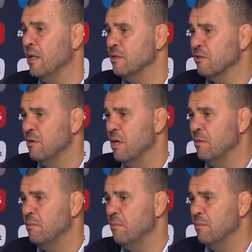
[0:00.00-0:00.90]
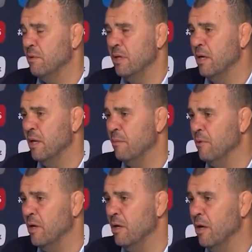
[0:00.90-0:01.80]
we had good
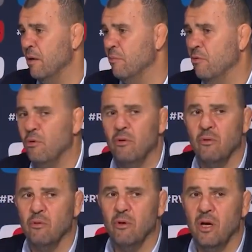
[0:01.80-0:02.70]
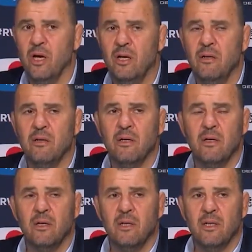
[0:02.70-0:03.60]
position, and
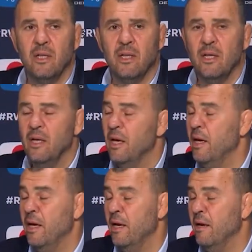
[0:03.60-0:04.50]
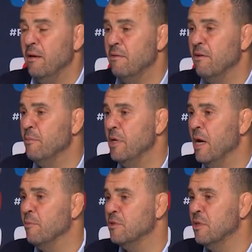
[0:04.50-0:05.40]
we lose the ball going
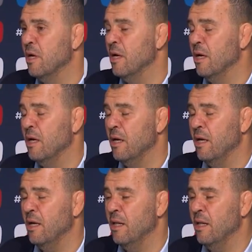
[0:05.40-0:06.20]
forwards,